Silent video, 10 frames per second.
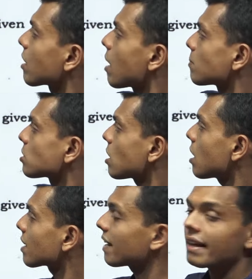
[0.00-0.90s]

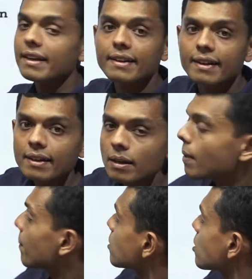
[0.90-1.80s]
Ramsar Lake in
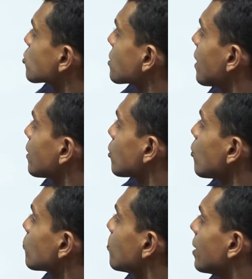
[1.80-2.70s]
the state
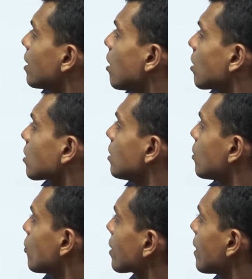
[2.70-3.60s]
of Bihar.
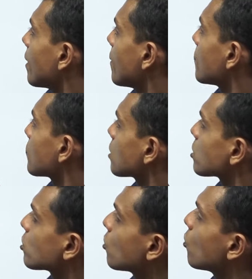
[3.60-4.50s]
Okay,
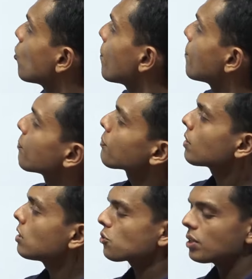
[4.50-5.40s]
so
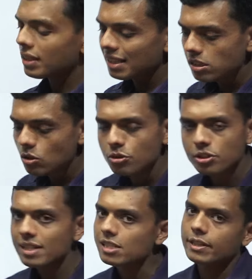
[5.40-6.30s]
see, this
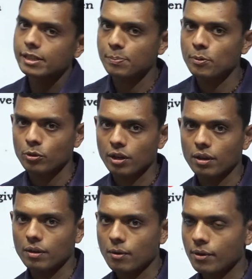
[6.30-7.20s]
question is disputed.
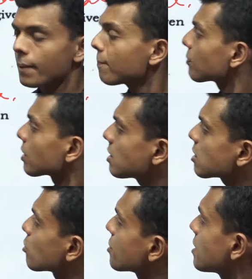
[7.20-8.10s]
Okay,
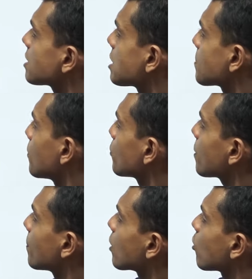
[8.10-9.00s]
this question is
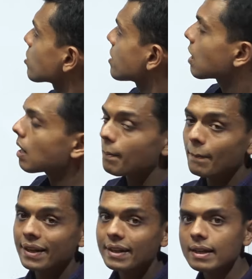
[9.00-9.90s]
disputed because there are
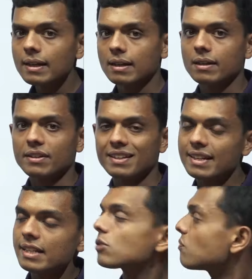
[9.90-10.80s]
many
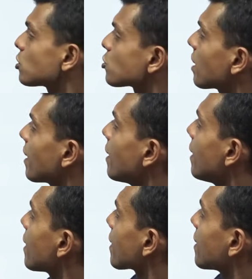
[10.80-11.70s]
keys which say
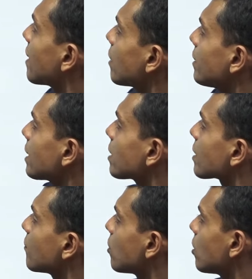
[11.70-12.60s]
Gandak
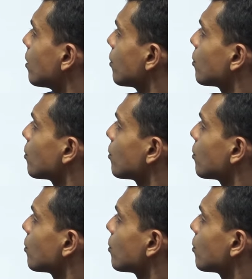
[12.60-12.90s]
River